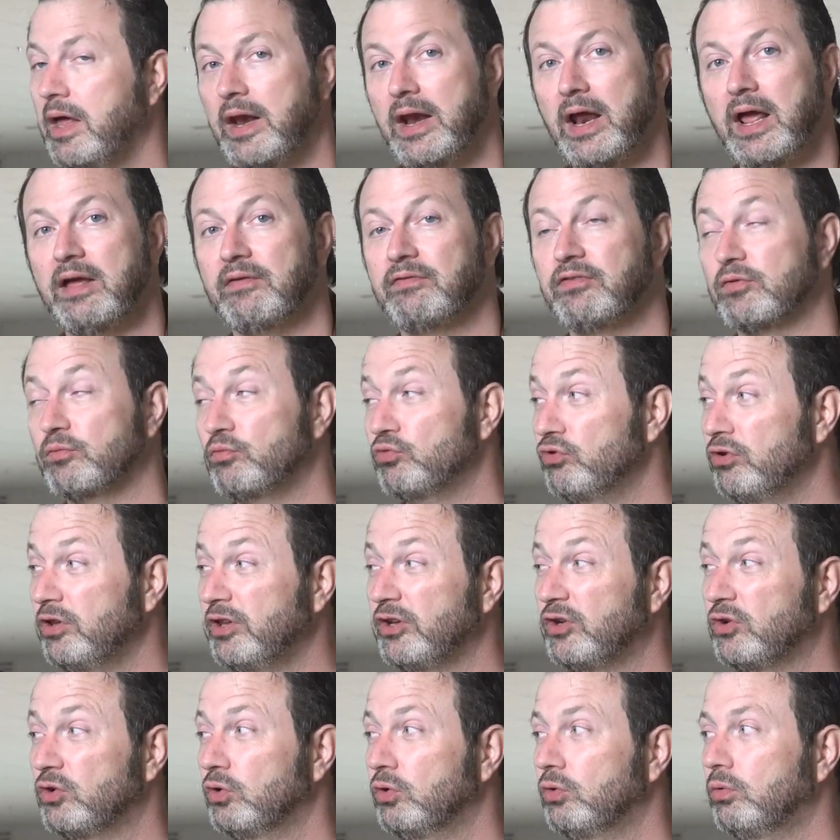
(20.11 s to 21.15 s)
And I have some
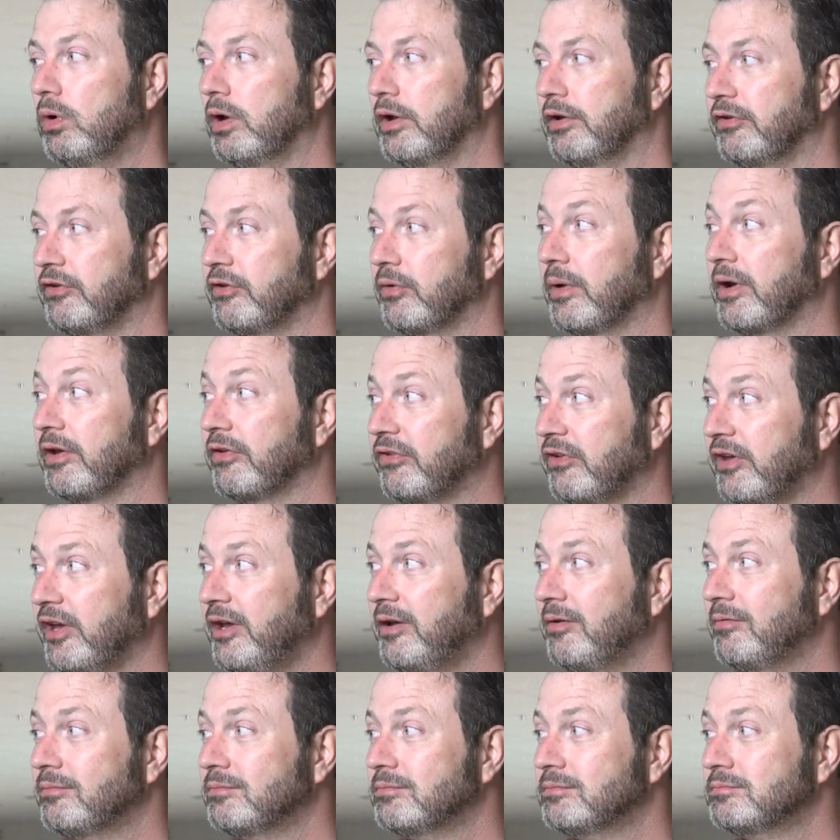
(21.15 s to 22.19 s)
really cool ones. You want to
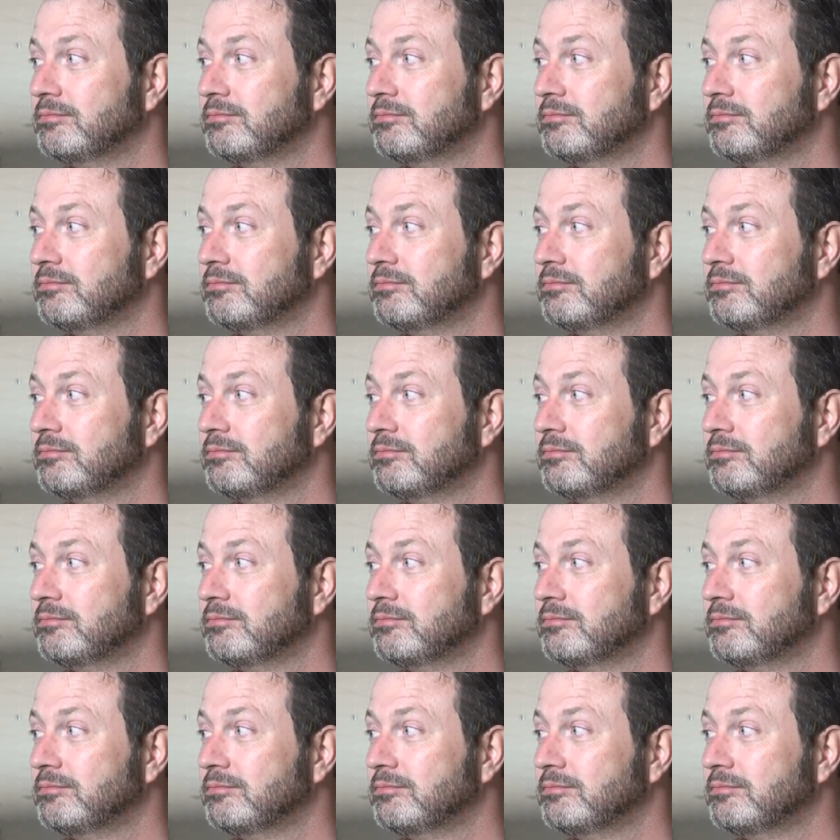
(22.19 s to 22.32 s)
see?